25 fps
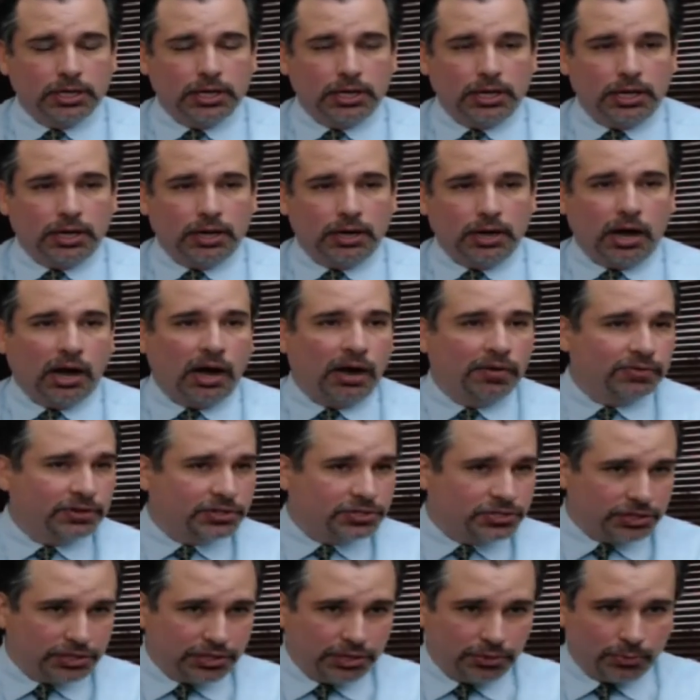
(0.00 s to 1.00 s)

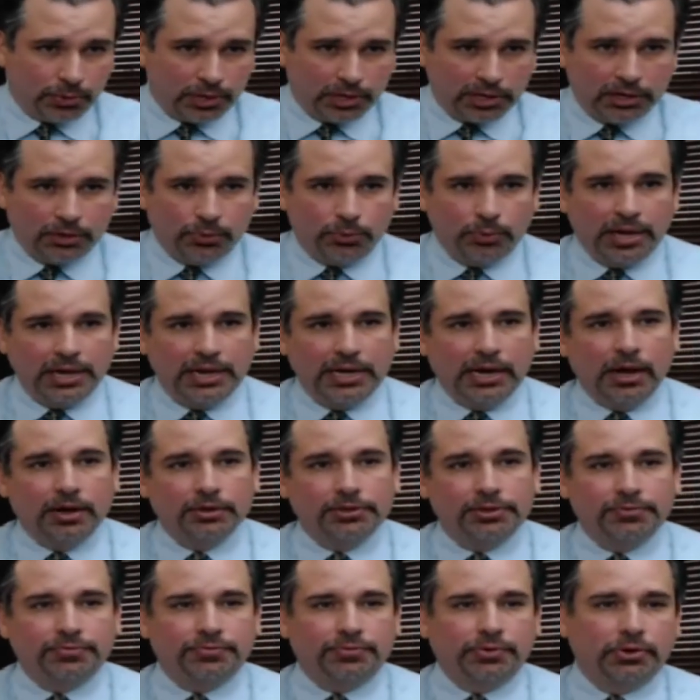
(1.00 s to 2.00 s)
Obviously, we're going to weed
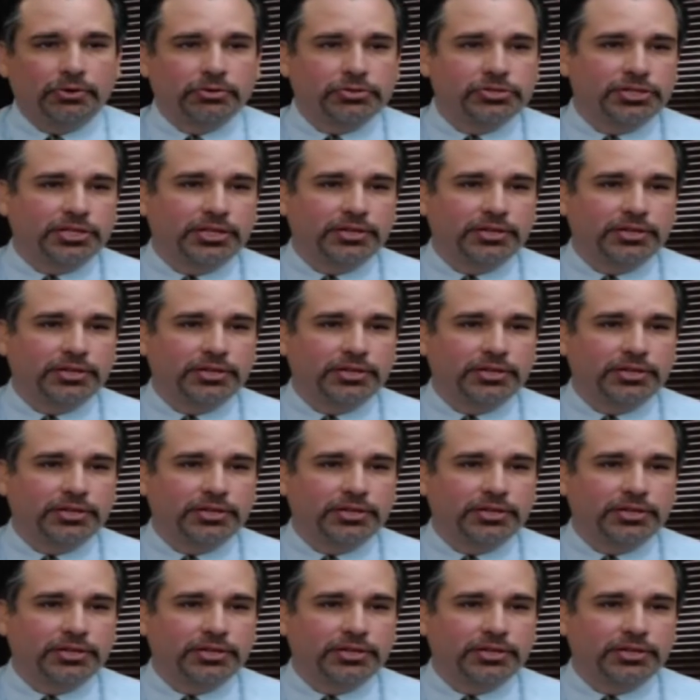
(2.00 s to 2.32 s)
out the folks